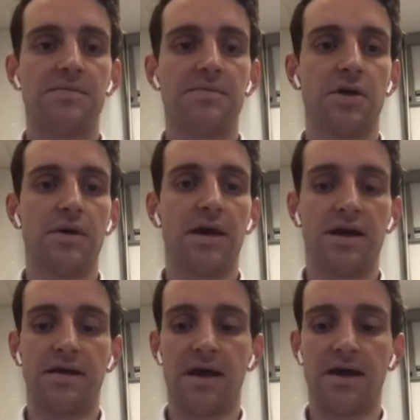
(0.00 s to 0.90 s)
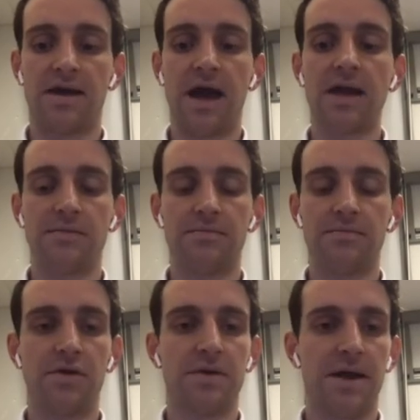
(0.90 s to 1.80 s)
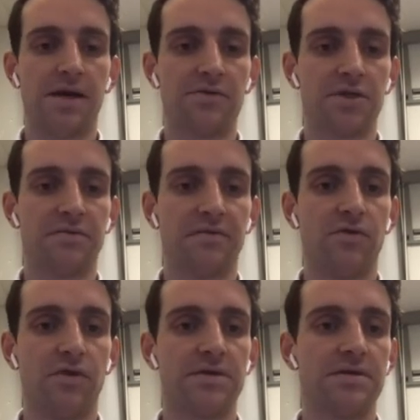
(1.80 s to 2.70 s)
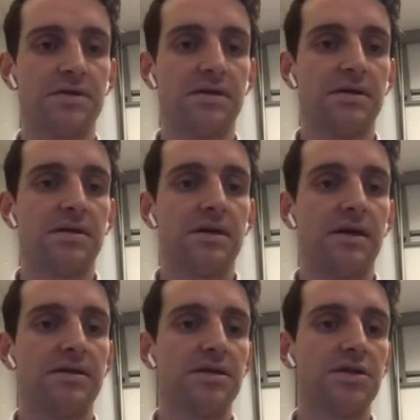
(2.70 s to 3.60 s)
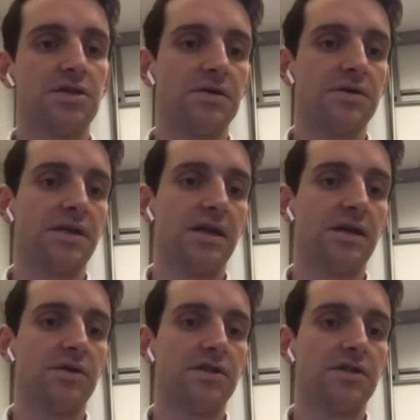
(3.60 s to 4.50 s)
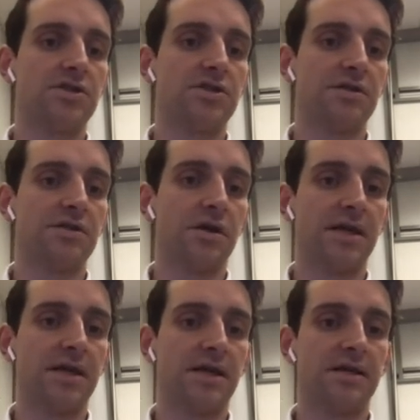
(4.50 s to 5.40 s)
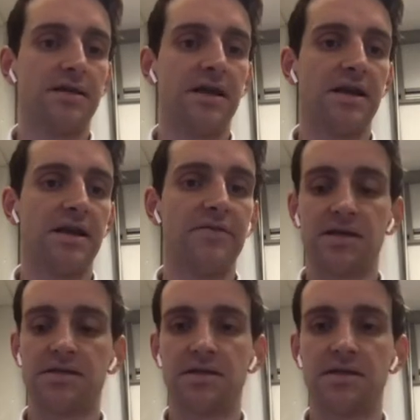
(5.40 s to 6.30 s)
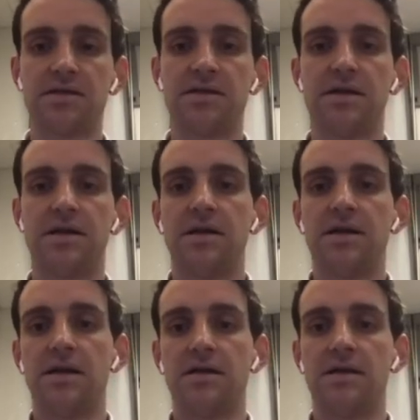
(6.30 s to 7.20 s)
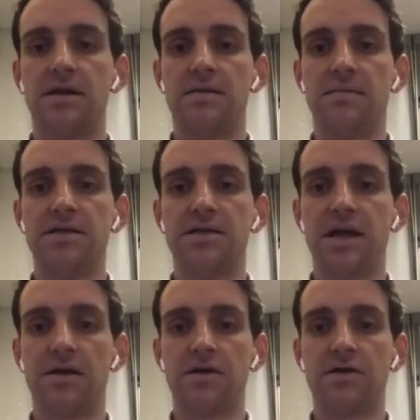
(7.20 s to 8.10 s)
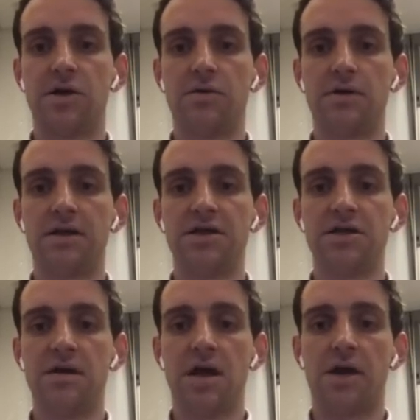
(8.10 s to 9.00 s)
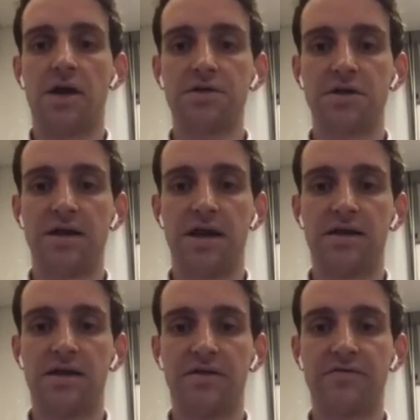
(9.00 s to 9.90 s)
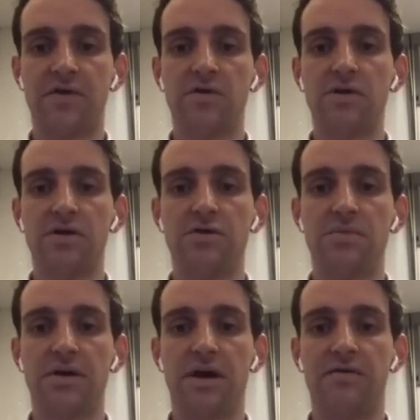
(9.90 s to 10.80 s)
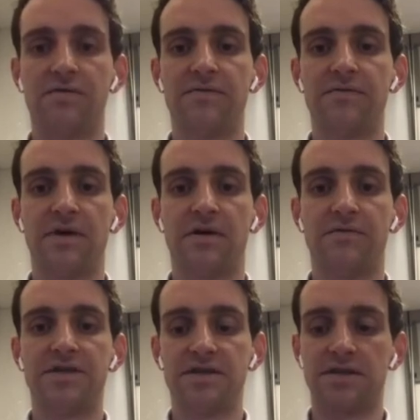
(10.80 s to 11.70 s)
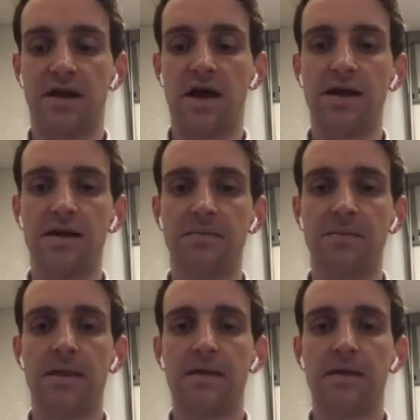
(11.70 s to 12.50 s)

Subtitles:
So a gallium DOTA PET was performed. And this shows increased tracer uptake in the liver metastasis, in the mesenteric nodal lesion, and also then in a focal loop of distal ileum.